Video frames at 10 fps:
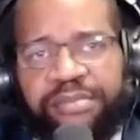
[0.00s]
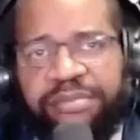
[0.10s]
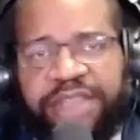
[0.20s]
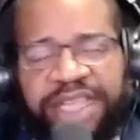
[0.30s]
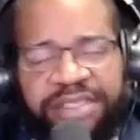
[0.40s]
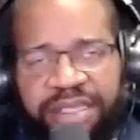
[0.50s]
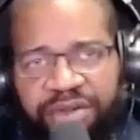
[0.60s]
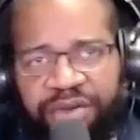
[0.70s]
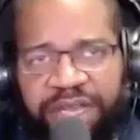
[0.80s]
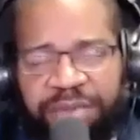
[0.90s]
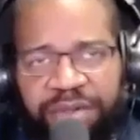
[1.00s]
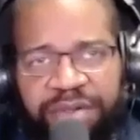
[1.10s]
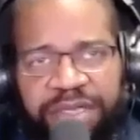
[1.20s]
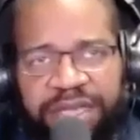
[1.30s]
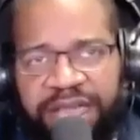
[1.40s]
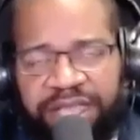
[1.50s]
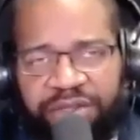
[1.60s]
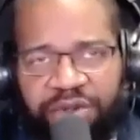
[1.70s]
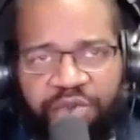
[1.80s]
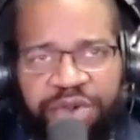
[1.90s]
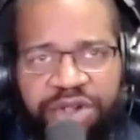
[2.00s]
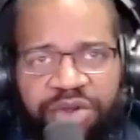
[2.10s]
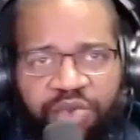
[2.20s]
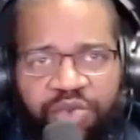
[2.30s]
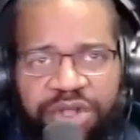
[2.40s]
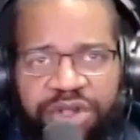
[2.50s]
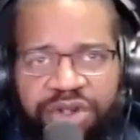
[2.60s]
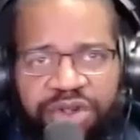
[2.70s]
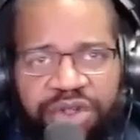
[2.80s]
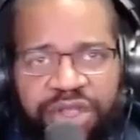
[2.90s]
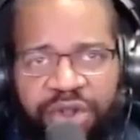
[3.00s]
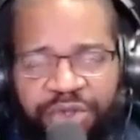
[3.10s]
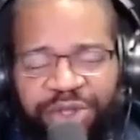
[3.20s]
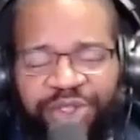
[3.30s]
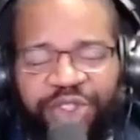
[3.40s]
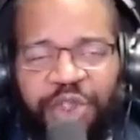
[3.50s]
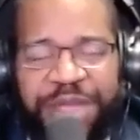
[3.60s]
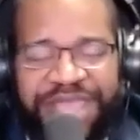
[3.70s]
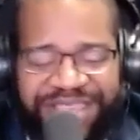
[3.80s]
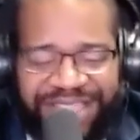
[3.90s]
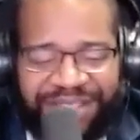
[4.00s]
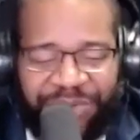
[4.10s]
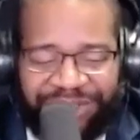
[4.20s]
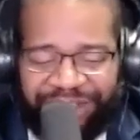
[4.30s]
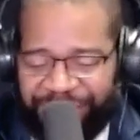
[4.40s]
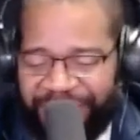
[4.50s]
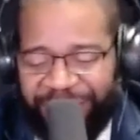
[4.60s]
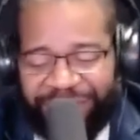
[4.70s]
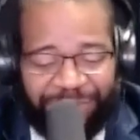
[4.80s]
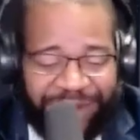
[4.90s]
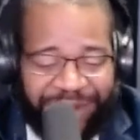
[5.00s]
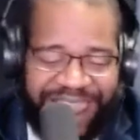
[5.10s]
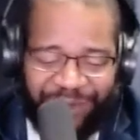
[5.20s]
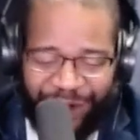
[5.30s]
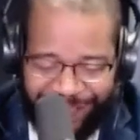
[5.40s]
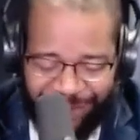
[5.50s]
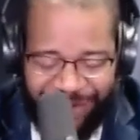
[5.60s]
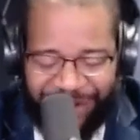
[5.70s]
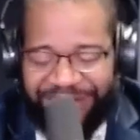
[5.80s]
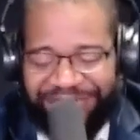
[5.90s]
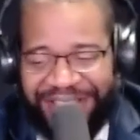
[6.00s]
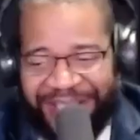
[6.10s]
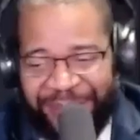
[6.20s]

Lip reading: That's incredible, Doc. You know, we're you know, there's so many things I want to talk about. I want to talk about Cat Williams, but we don't have time.